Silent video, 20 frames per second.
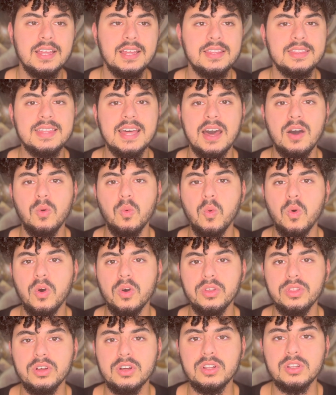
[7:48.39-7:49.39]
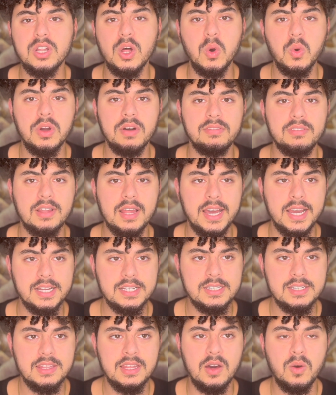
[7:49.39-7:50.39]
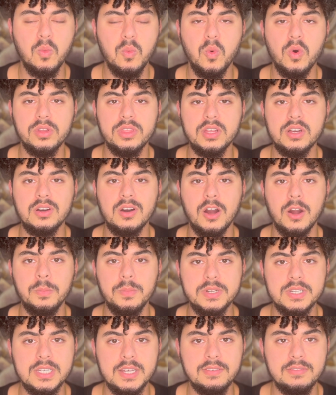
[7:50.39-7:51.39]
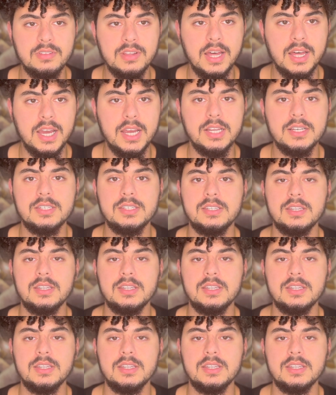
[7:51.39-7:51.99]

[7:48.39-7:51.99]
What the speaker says: that wore the cloak of light, that wore the garment of light.